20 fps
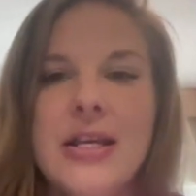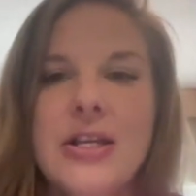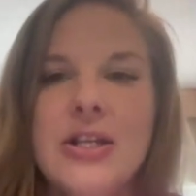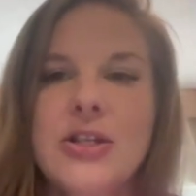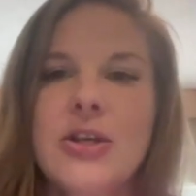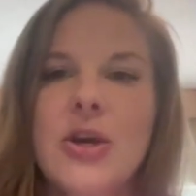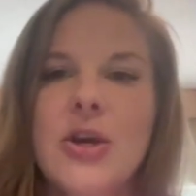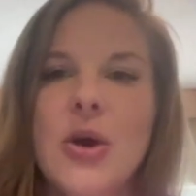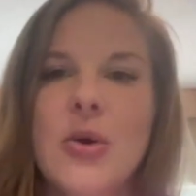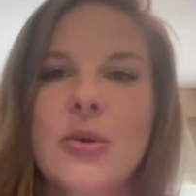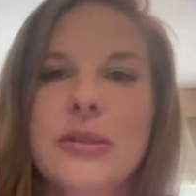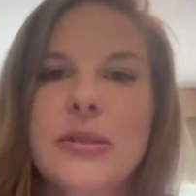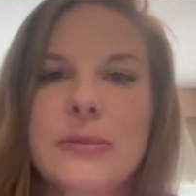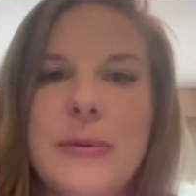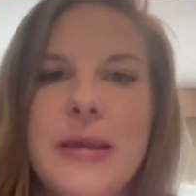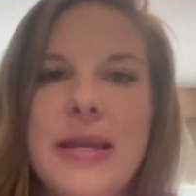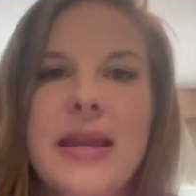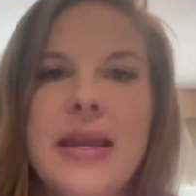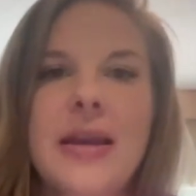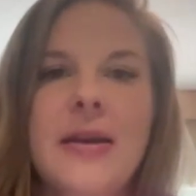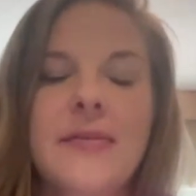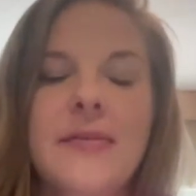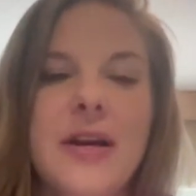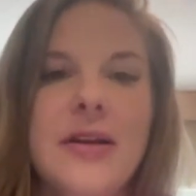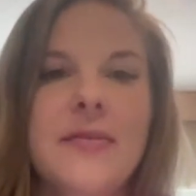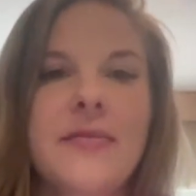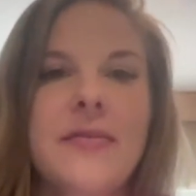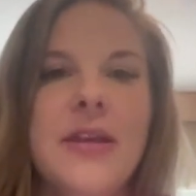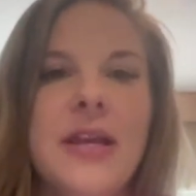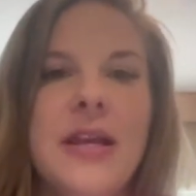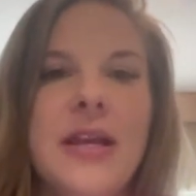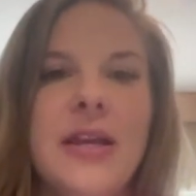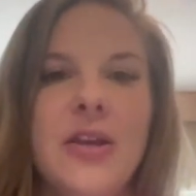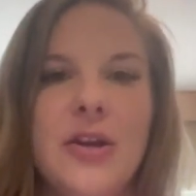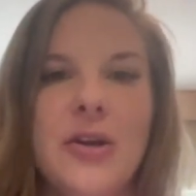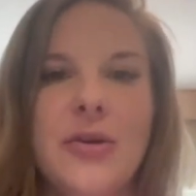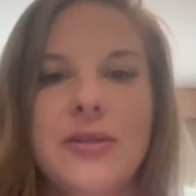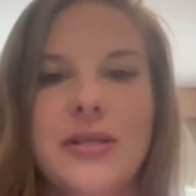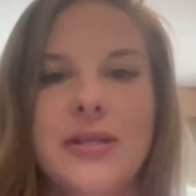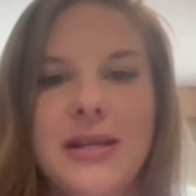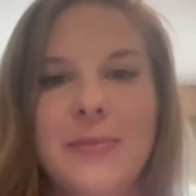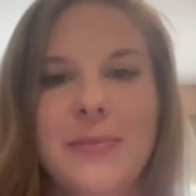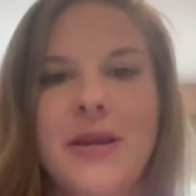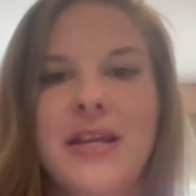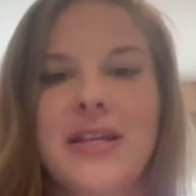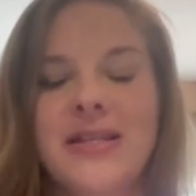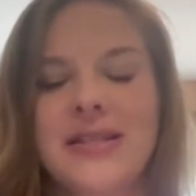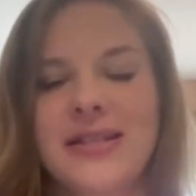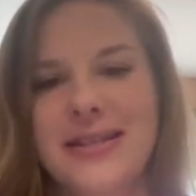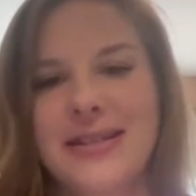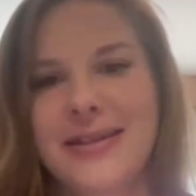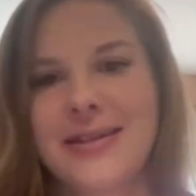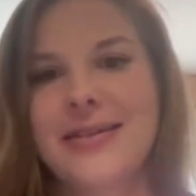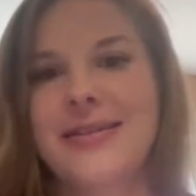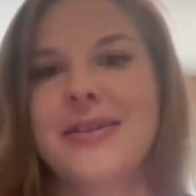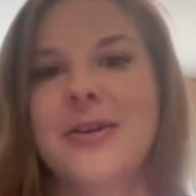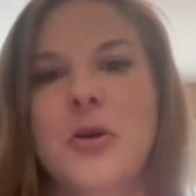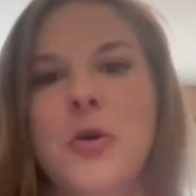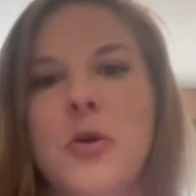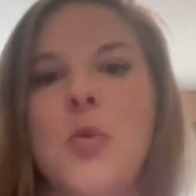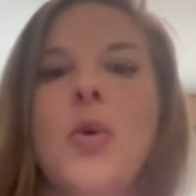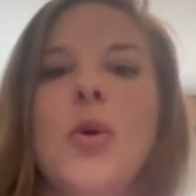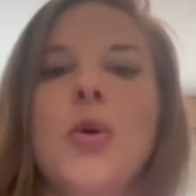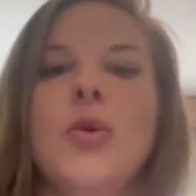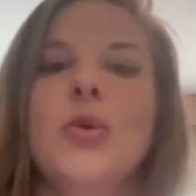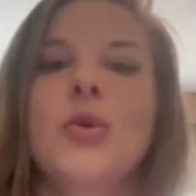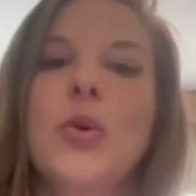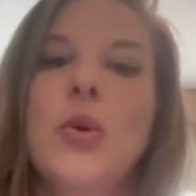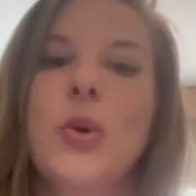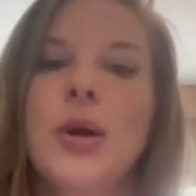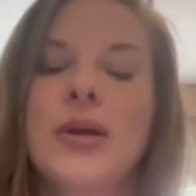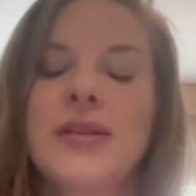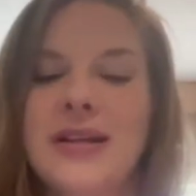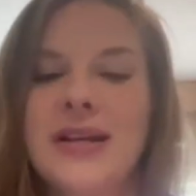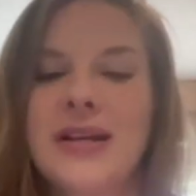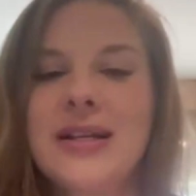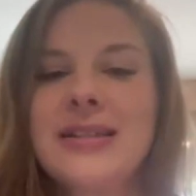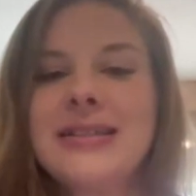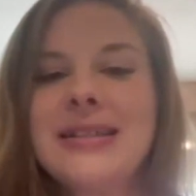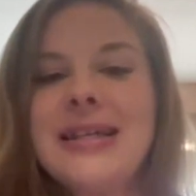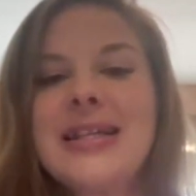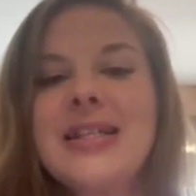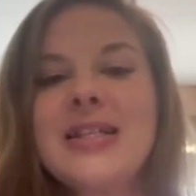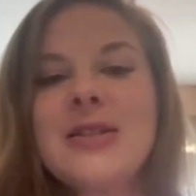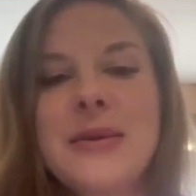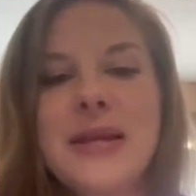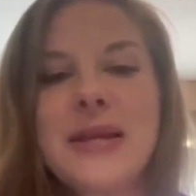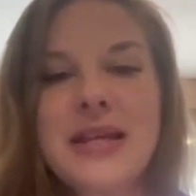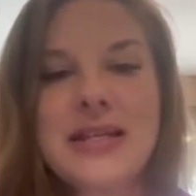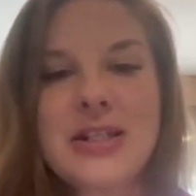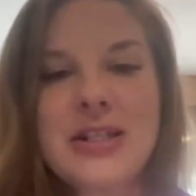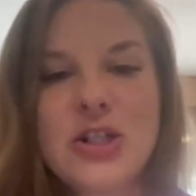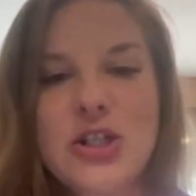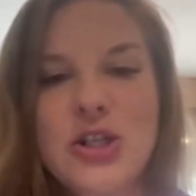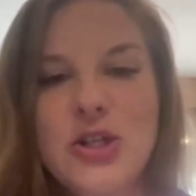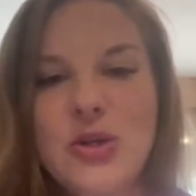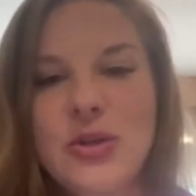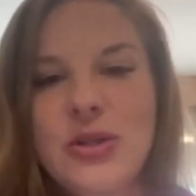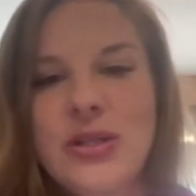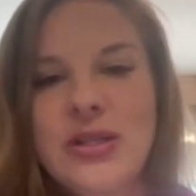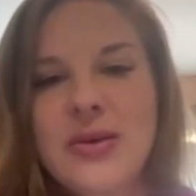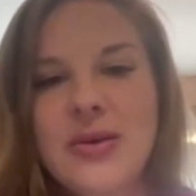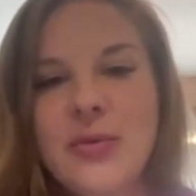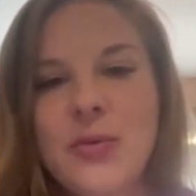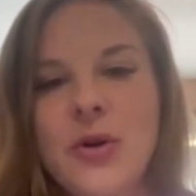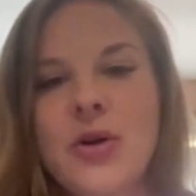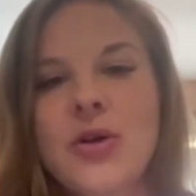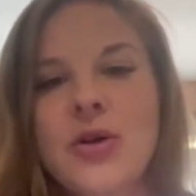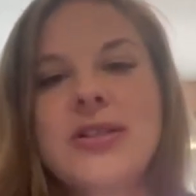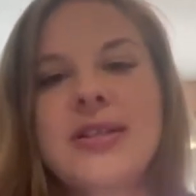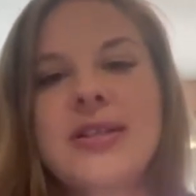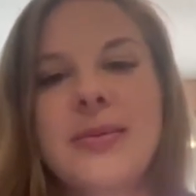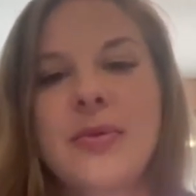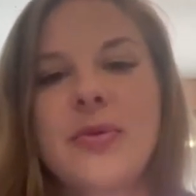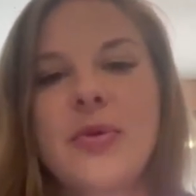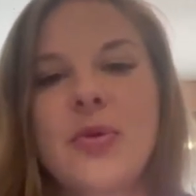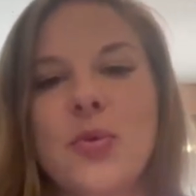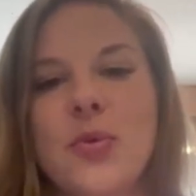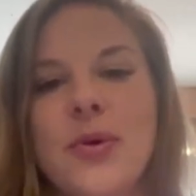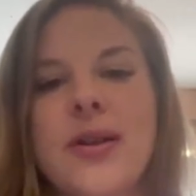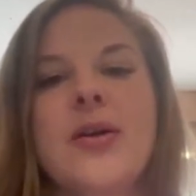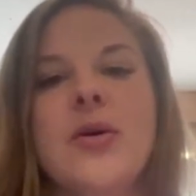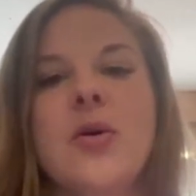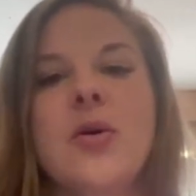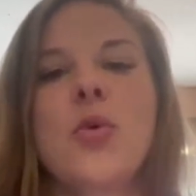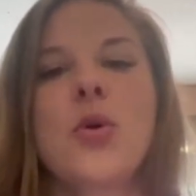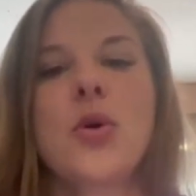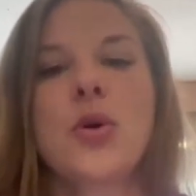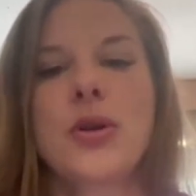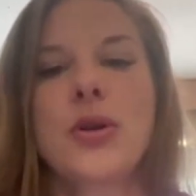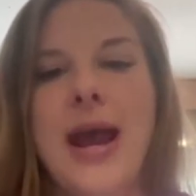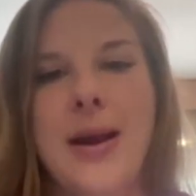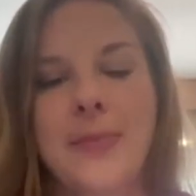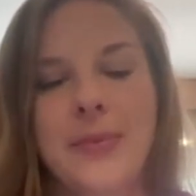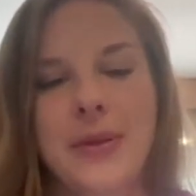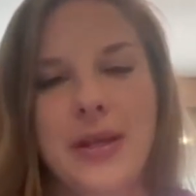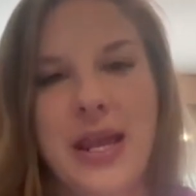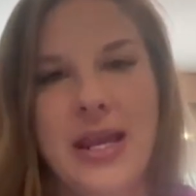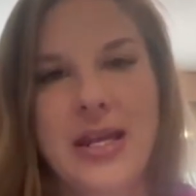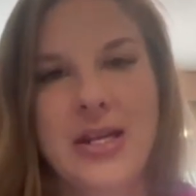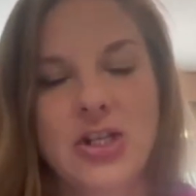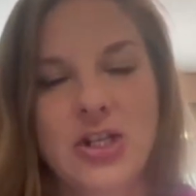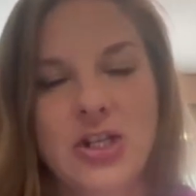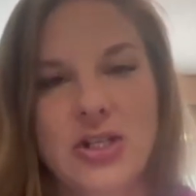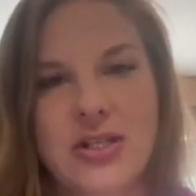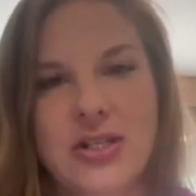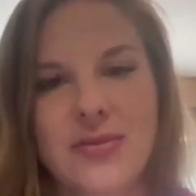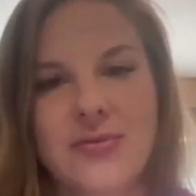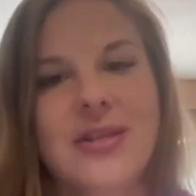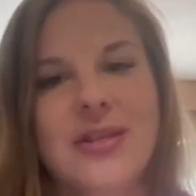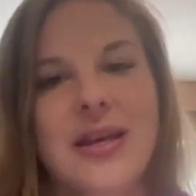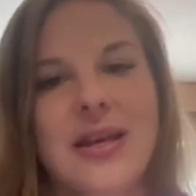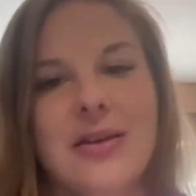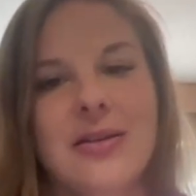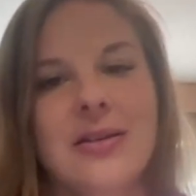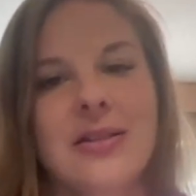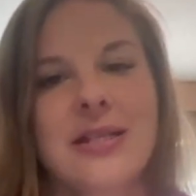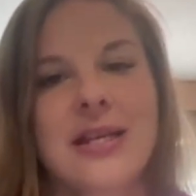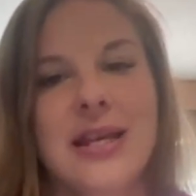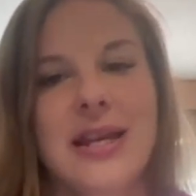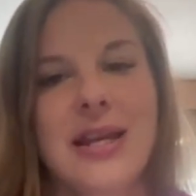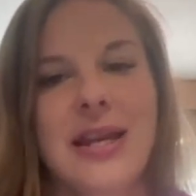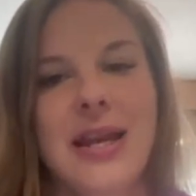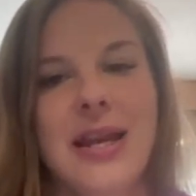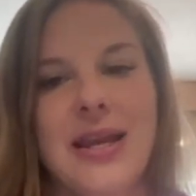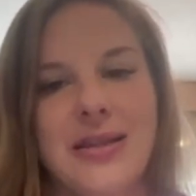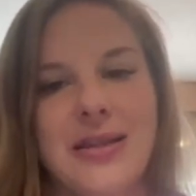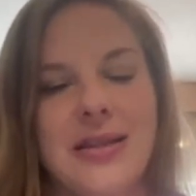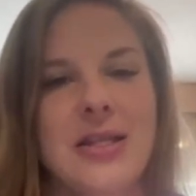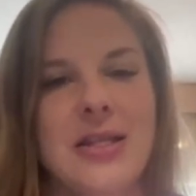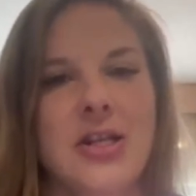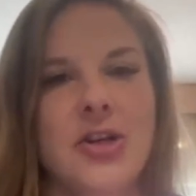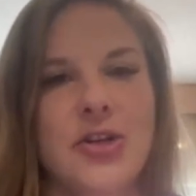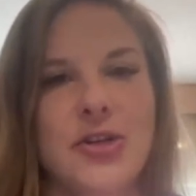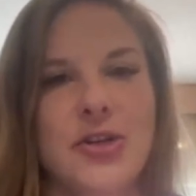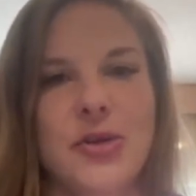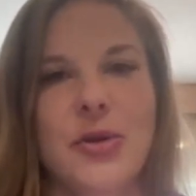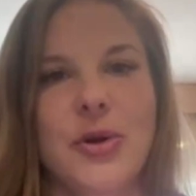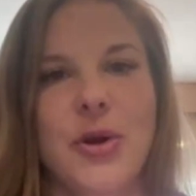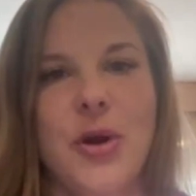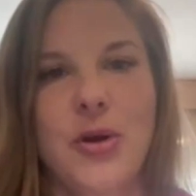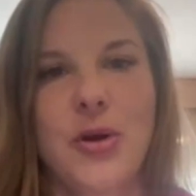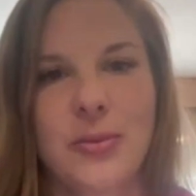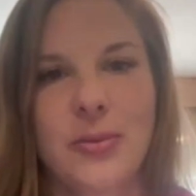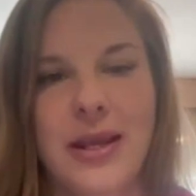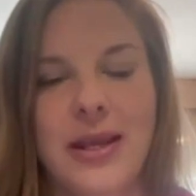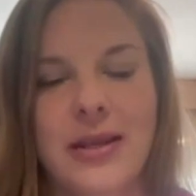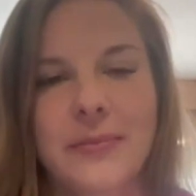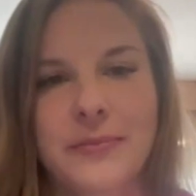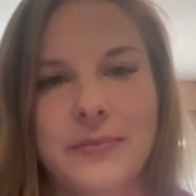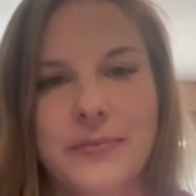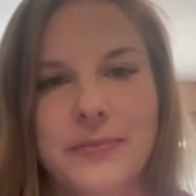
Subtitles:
So speaking of kind of the, deepins and, WorldCoin, that kind of leads me into, so what are some of the real world applications of DLT in the digital economy?